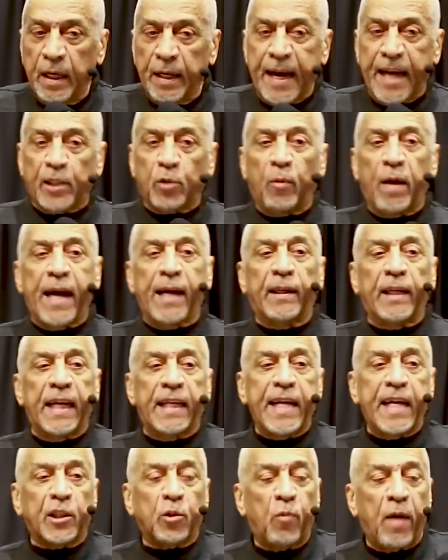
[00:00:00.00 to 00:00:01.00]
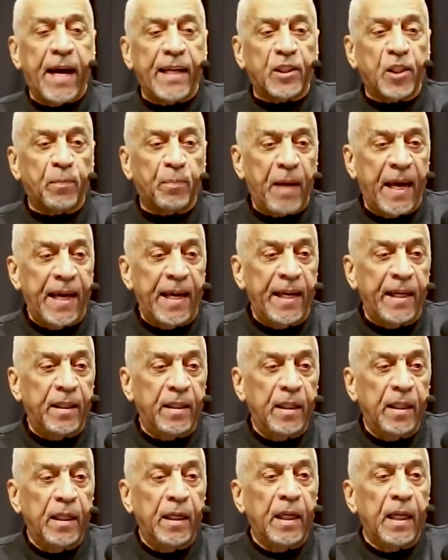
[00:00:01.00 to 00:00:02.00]
That's why
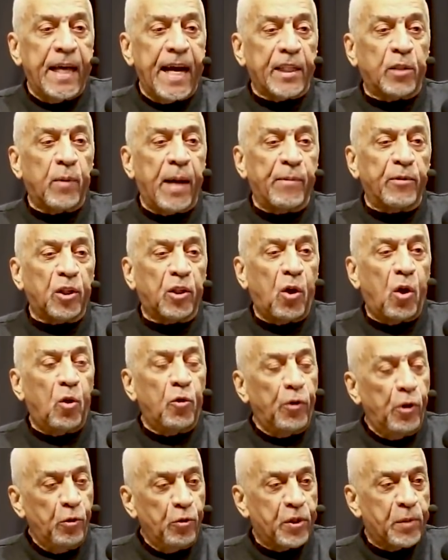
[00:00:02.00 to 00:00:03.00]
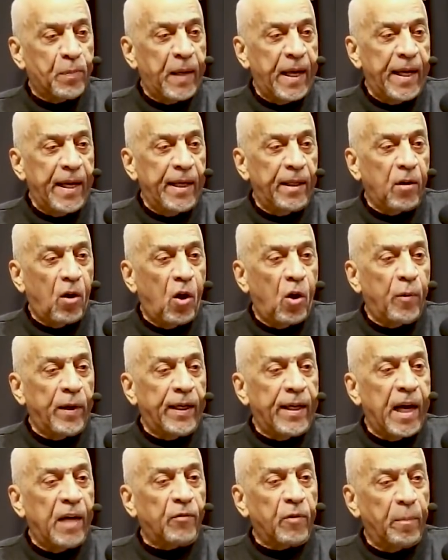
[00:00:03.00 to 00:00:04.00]
Spain, that's why it was called New Spain, all the
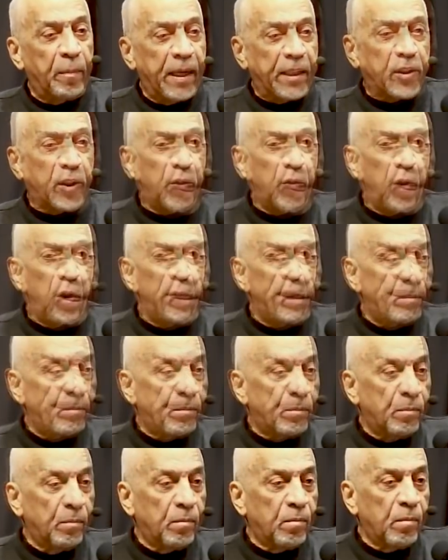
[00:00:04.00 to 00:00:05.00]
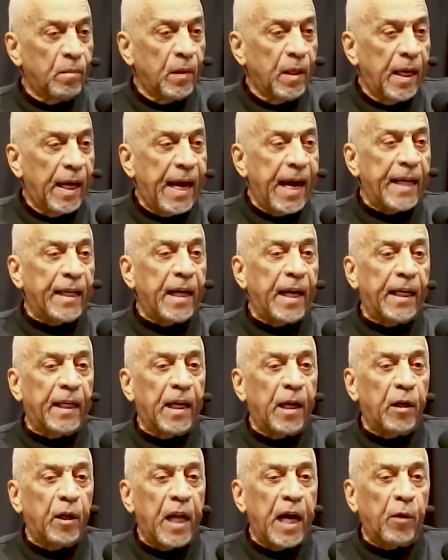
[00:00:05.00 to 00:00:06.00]
way down from Mexico. And
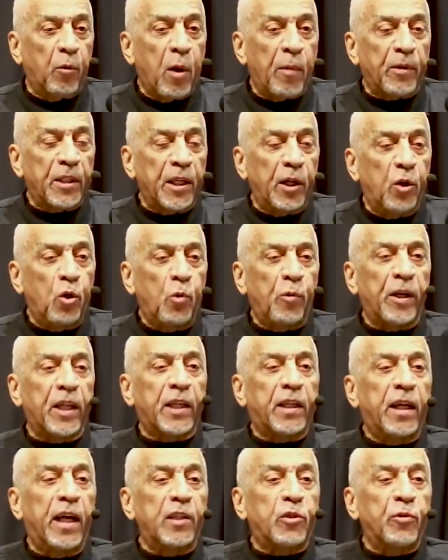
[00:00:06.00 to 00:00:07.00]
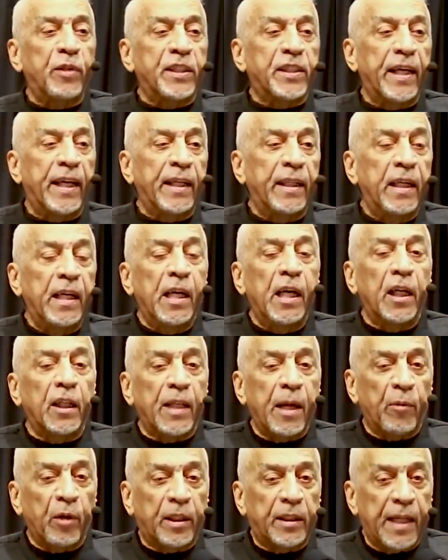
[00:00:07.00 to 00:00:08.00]
who were the countries then
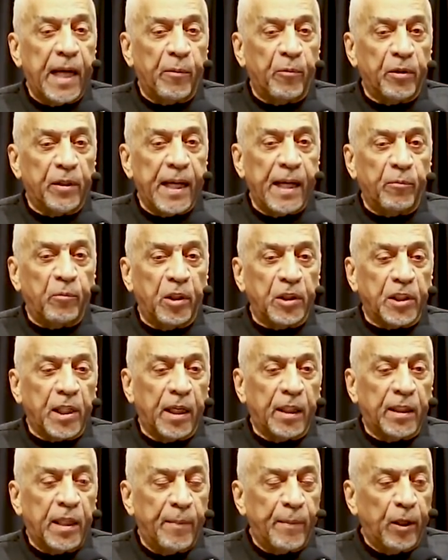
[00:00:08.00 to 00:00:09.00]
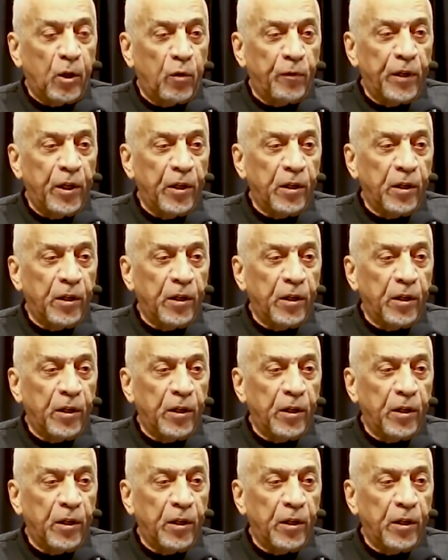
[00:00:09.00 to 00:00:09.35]
that was coming over